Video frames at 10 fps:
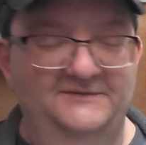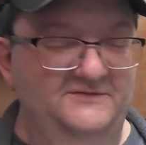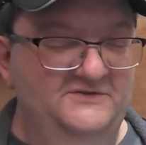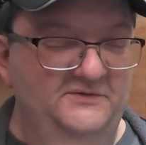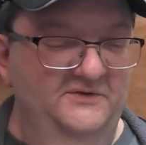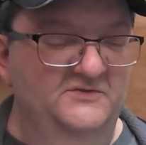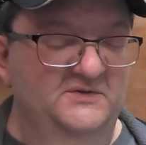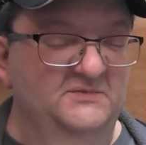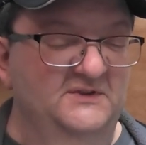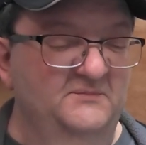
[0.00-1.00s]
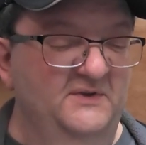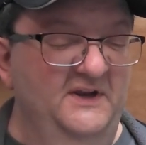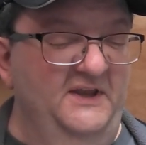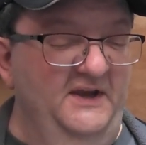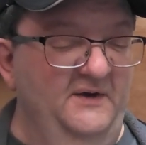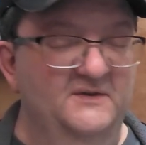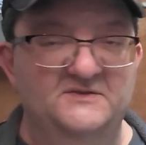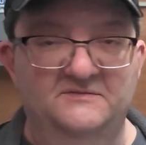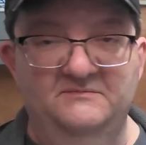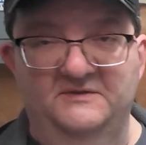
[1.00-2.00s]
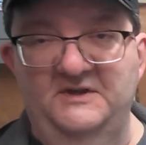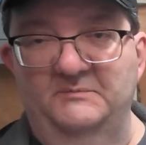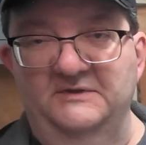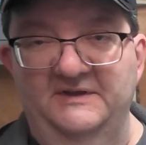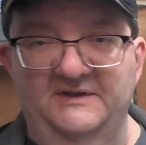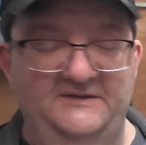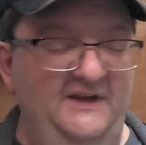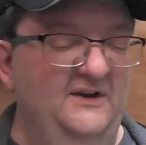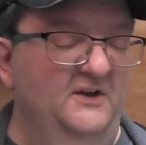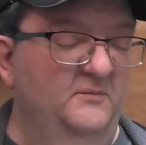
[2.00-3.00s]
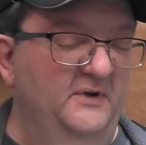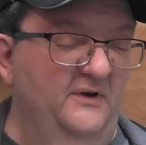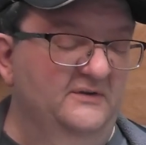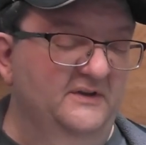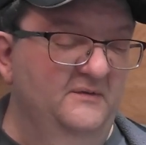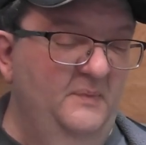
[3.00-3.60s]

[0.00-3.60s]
Studio Ghibli, but anyhow, it's Ghibli in Italian apparently.